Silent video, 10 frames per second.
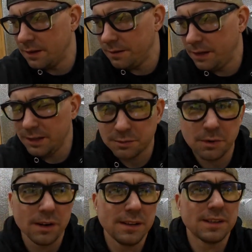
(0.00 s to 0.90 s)
it's
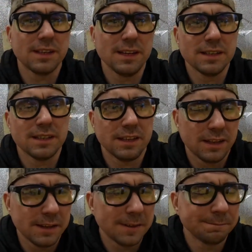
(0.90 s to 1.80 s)
one of these things that,
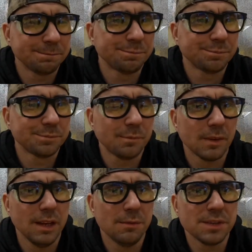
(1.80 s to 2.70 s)
like,
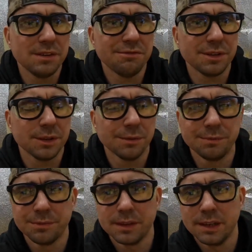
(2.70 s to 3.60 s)
it was in a field
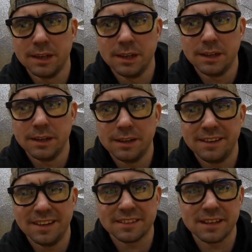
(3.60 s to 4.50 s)

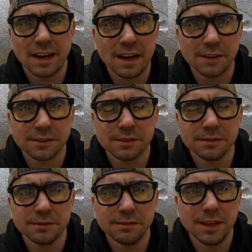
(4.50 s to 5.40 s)
next to the house.
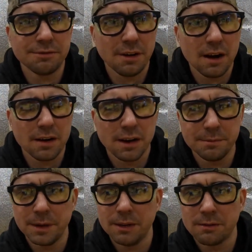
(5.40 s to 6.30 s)
They fired it
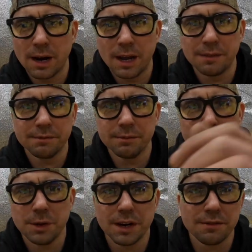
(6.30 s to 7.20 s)
up, it ran,
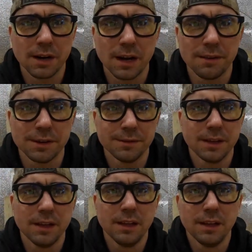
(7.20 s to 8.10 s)
whatever, have it.
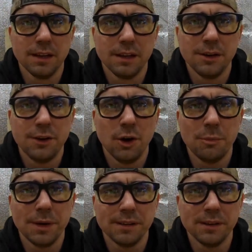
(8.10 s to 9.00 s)
No
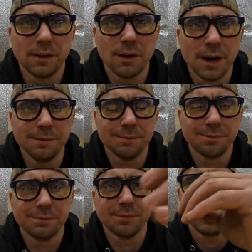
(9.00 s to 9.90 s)
big deal, right?
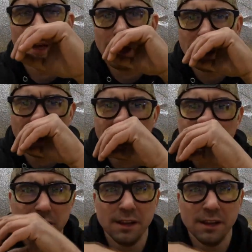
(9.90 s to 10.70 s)
And then